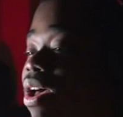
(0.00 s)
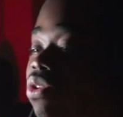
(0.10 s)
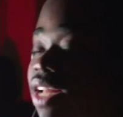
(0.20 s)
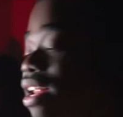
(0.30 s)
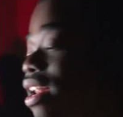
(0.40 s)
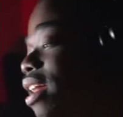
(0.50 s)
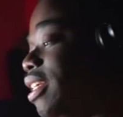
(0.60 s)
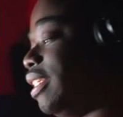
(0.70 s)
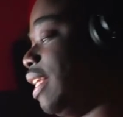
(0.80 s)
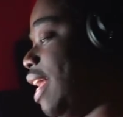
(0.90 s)
Da, da, da,
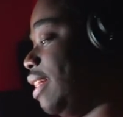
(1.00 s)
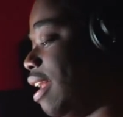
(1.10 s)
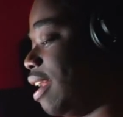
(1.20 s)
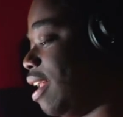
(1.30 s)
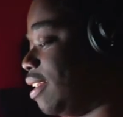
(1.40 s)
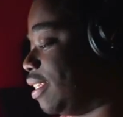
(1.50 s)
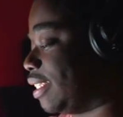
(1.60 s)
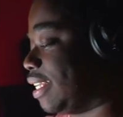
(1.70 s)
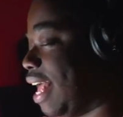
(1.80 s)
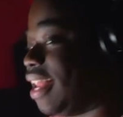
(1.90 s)
this and that. Da, da, da, this
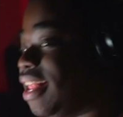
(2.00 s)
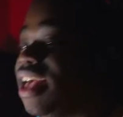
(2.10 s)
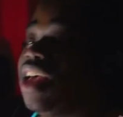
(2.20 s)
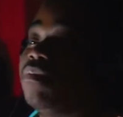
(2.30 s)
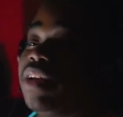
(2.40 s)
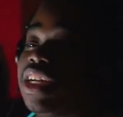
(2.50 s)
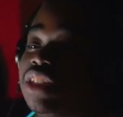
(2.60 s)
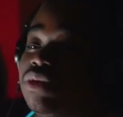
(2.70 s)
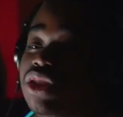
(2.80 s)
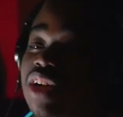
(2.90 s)
and that. Because she
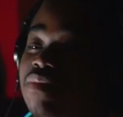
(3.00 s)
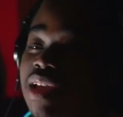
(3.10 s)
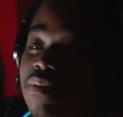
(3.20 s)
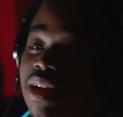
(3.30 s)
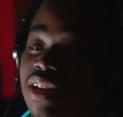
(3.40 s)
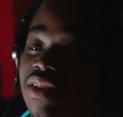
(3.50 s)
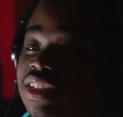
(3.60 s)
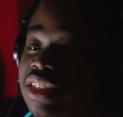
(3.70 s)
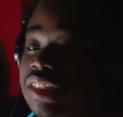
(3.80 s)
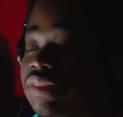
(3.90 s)
was trying to make money on
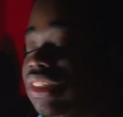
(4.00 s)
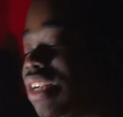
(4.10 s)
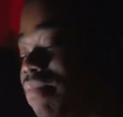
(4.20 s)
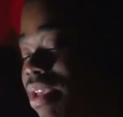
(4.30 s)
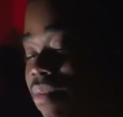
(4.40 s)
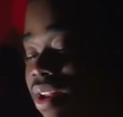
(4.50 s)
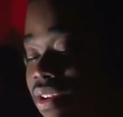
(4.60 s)
it. She was trying to make money